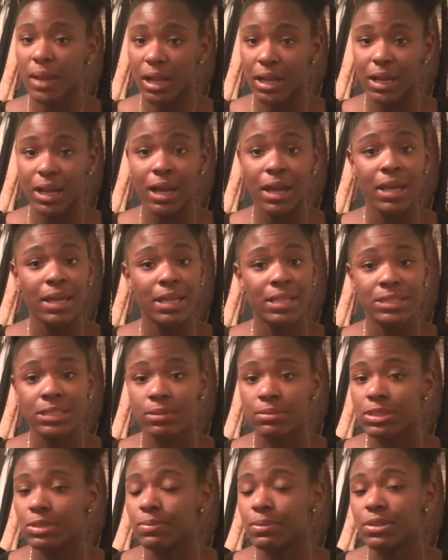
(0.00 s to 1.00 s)
God has
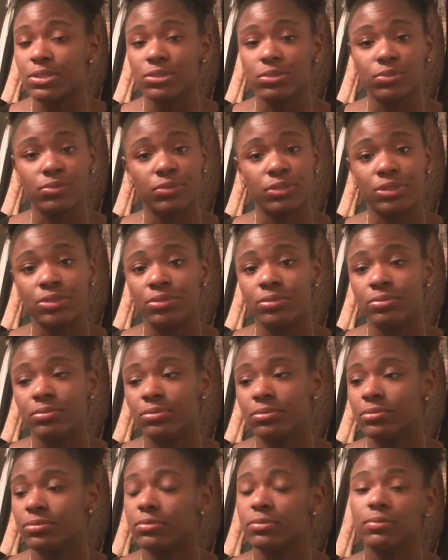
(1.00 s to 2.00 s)
something special for you.
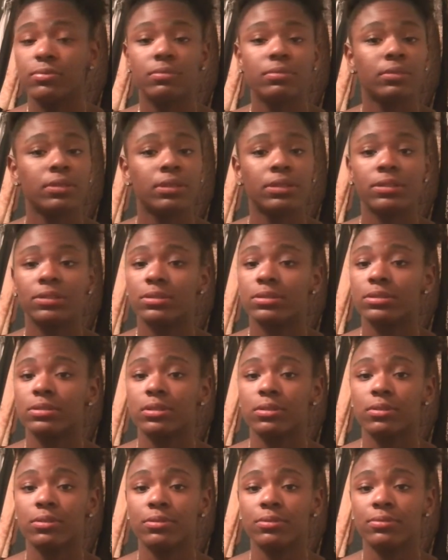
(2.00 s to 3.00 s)

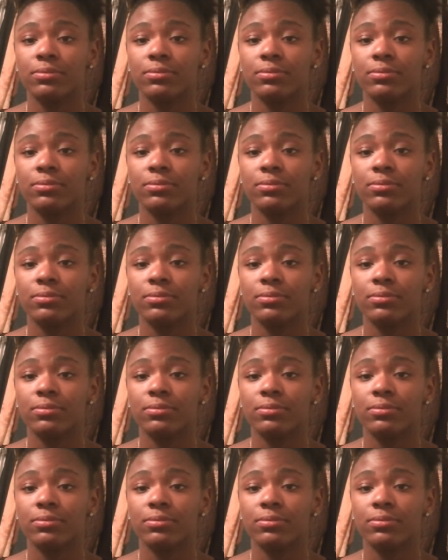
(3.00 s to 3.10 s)
So